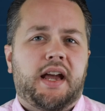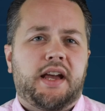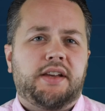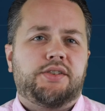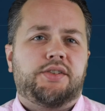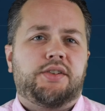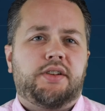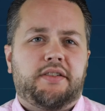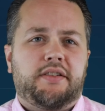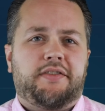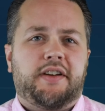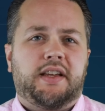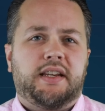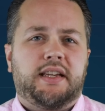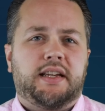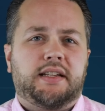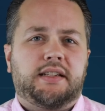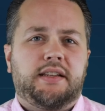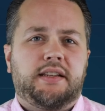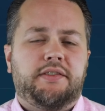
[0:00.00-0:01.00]
as you're
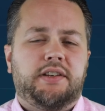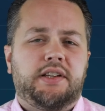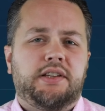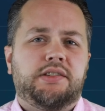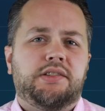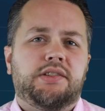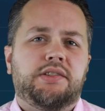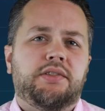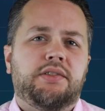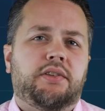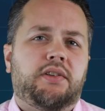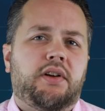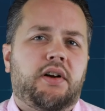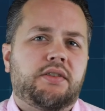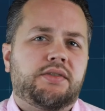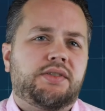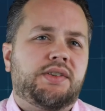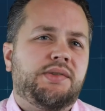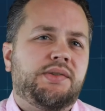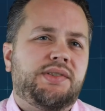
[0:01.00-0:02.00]
defining activities, you'll
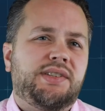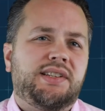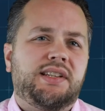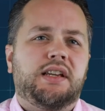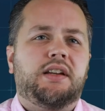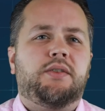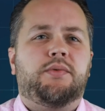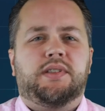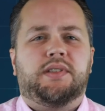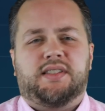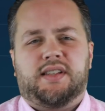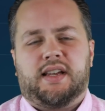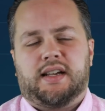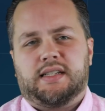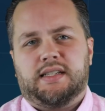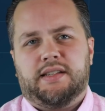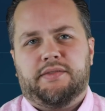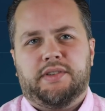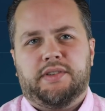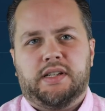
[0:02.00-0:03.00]
also sequence
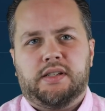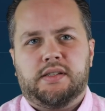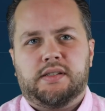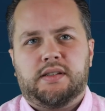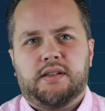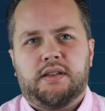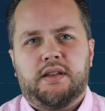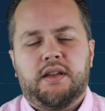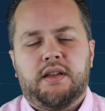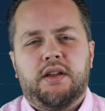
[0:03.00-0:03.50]
activities.